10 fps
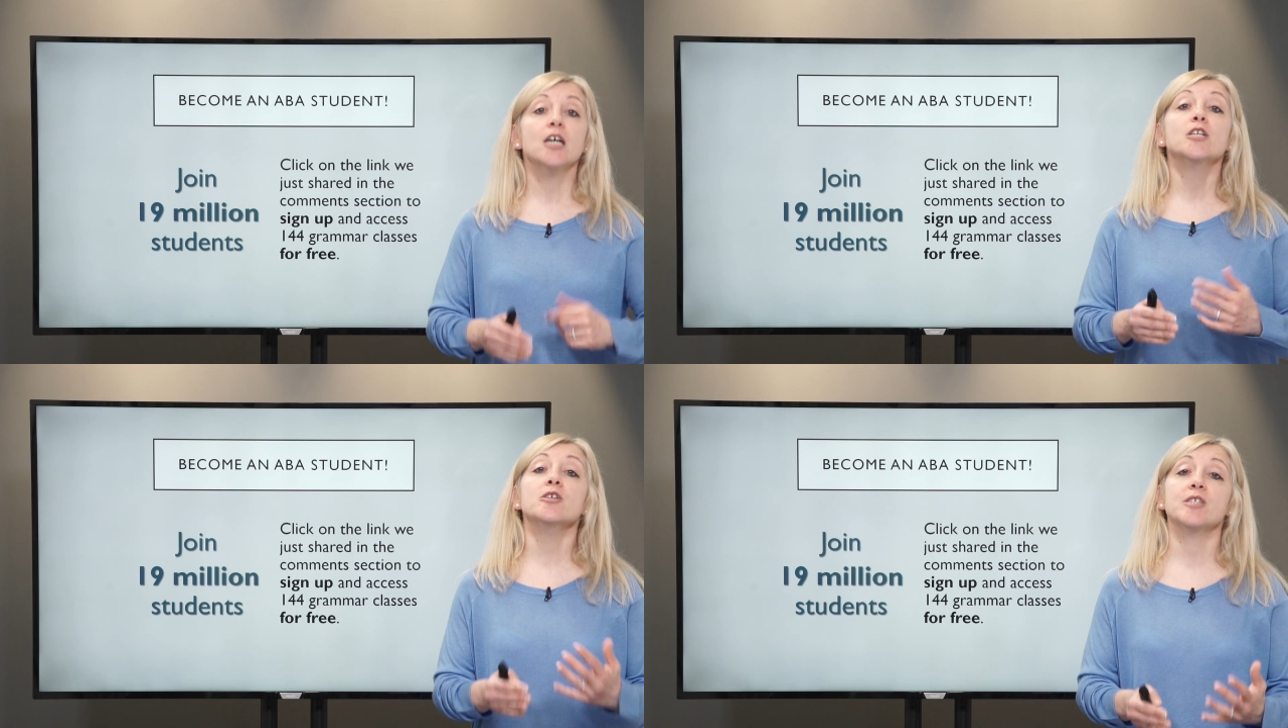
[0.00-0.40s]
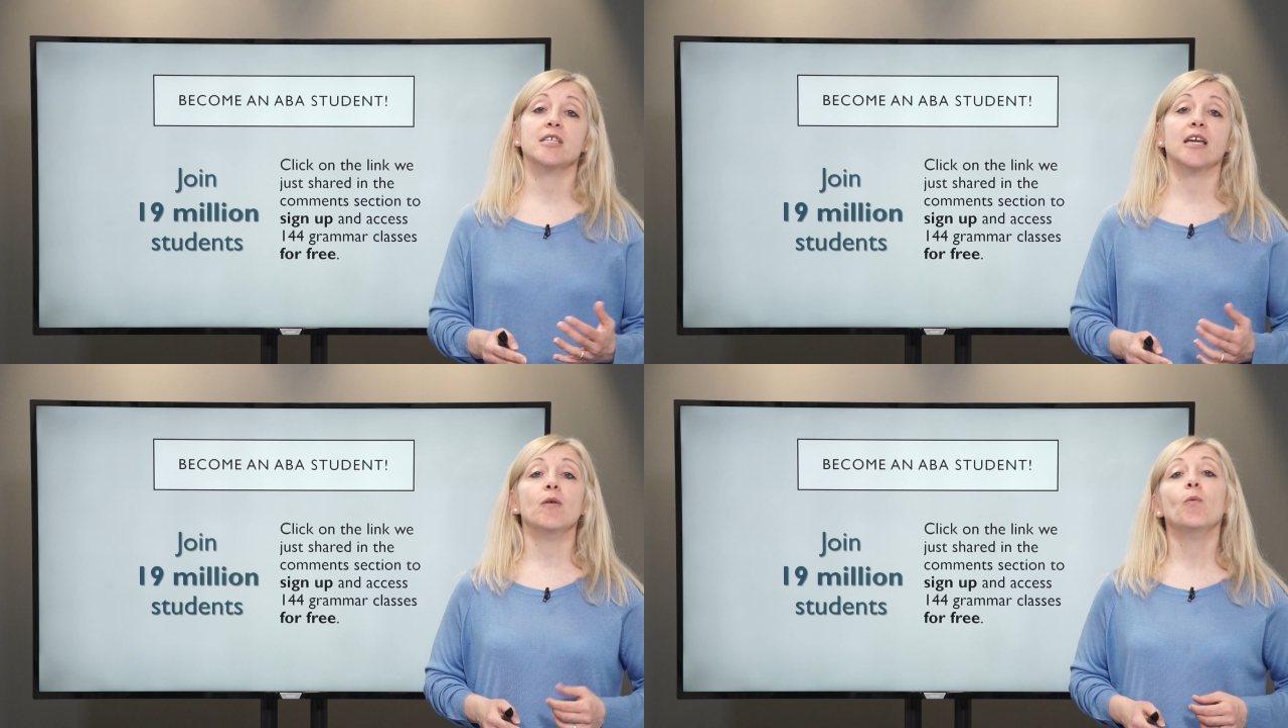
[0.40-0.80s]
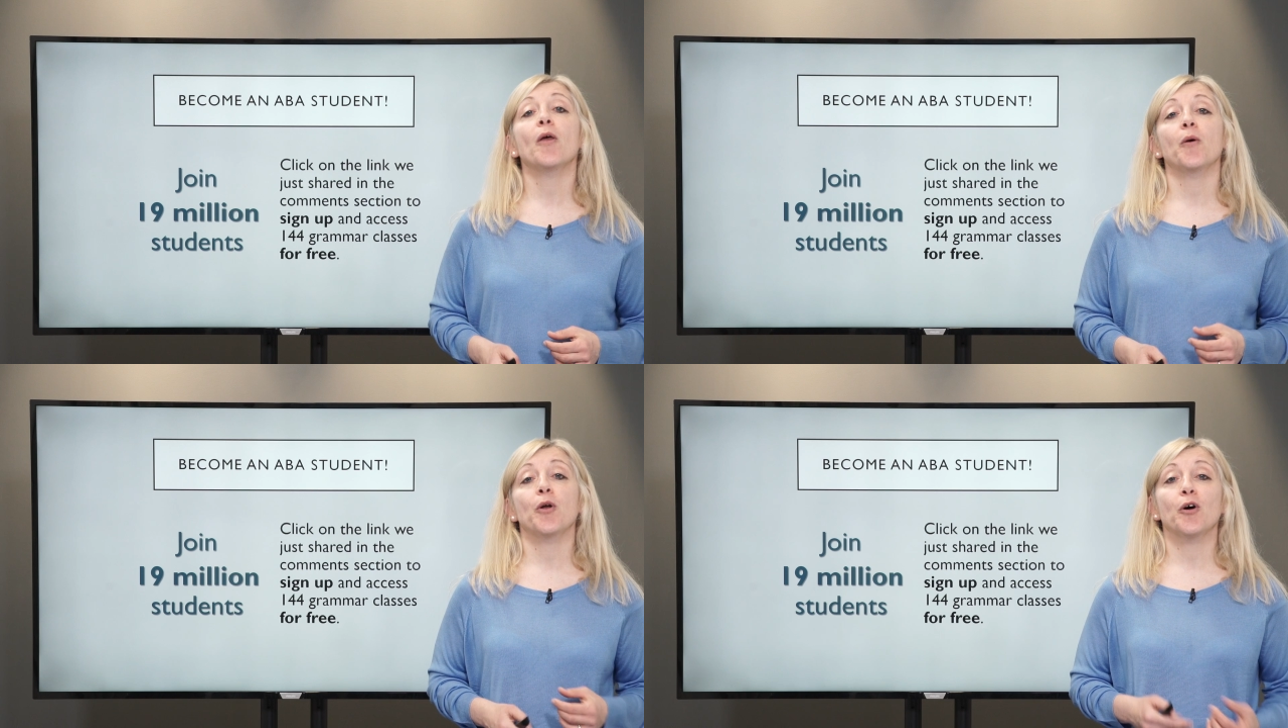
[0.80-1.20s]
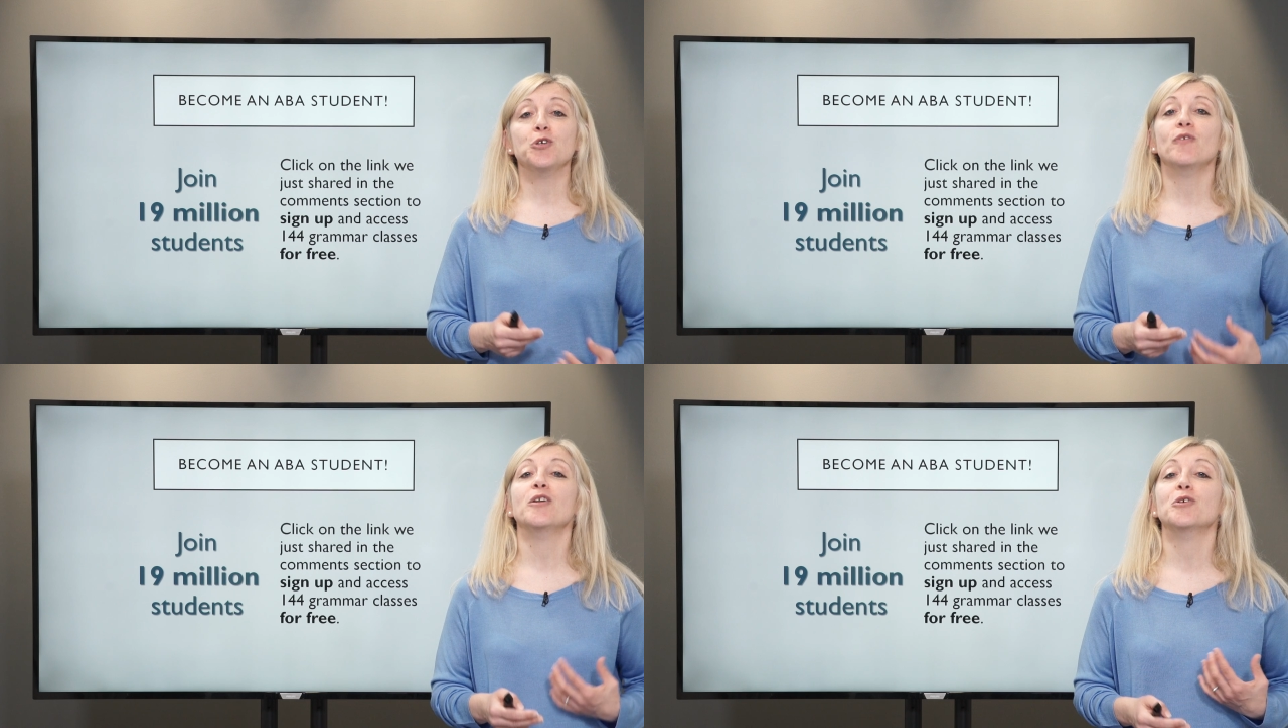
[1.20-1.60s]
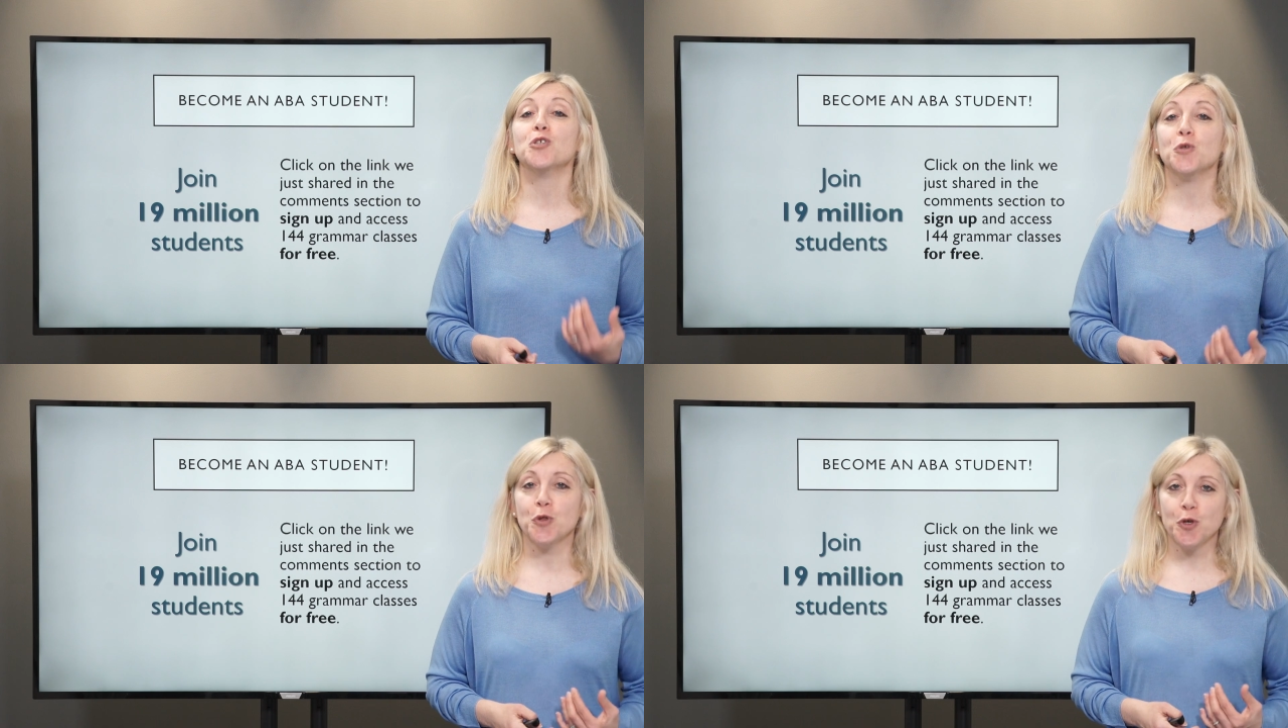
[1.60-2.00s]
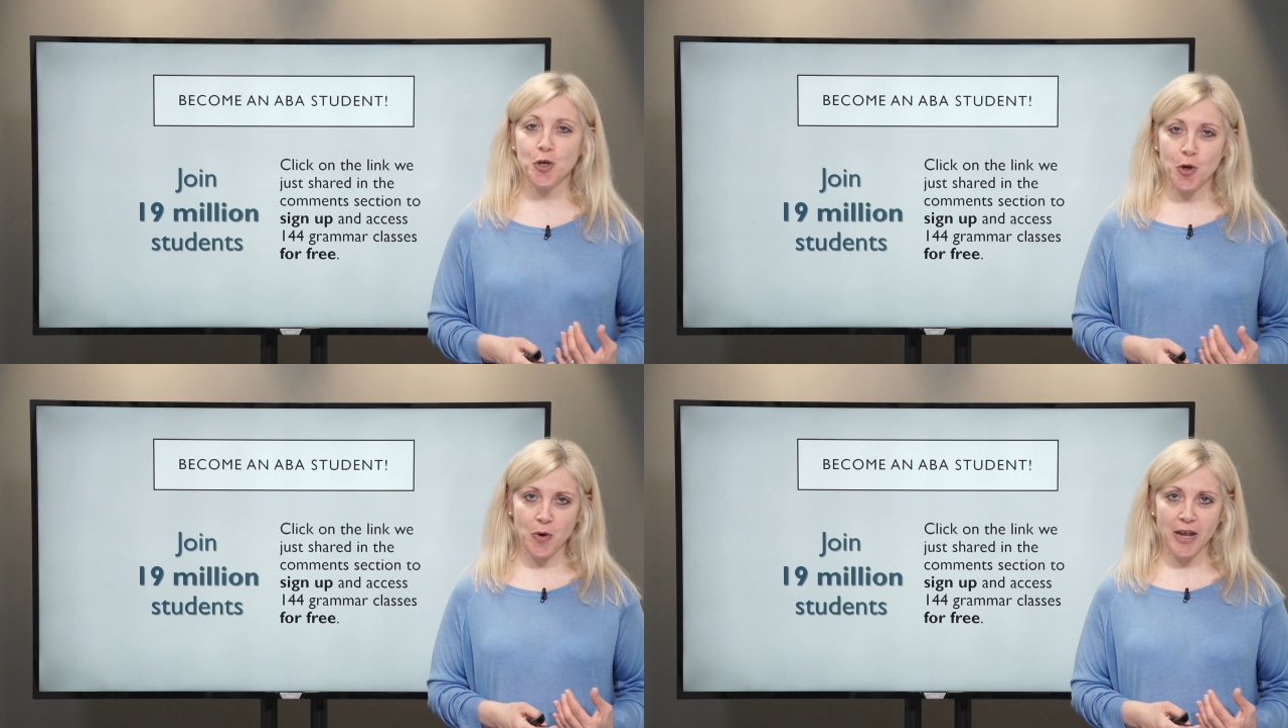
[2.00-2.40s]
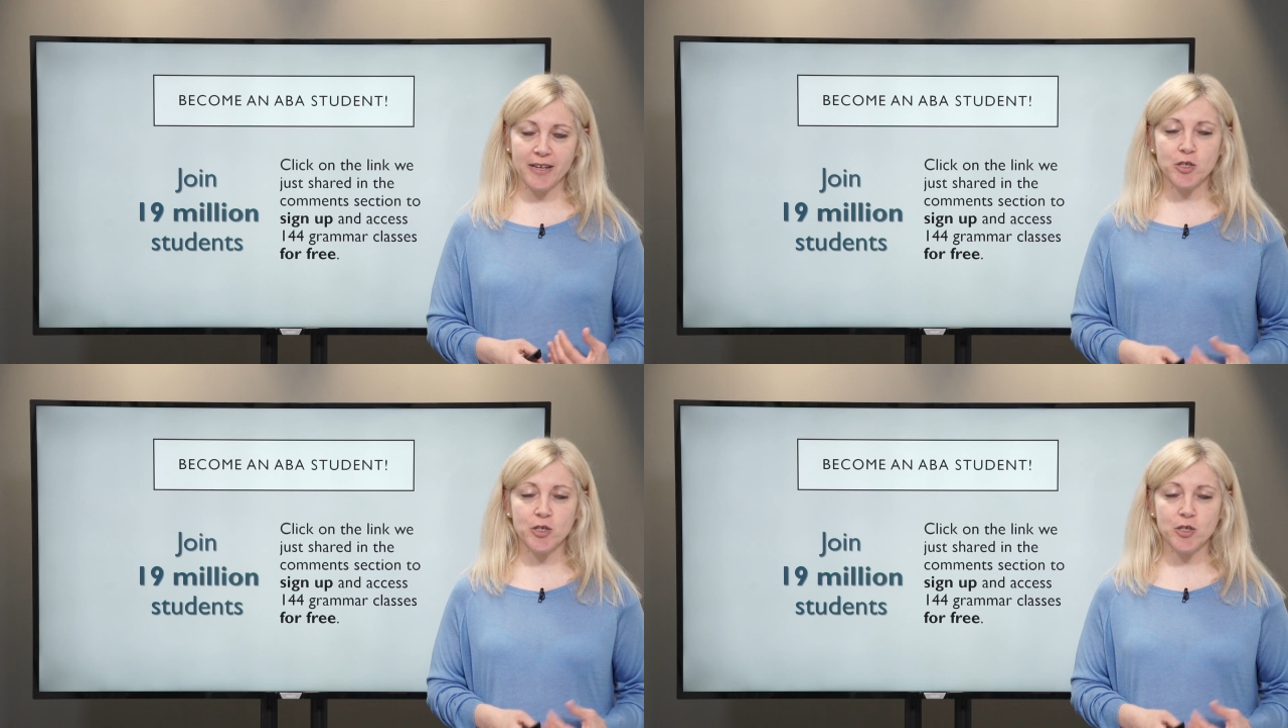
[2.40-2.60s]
to see whether or not you've understood the unit.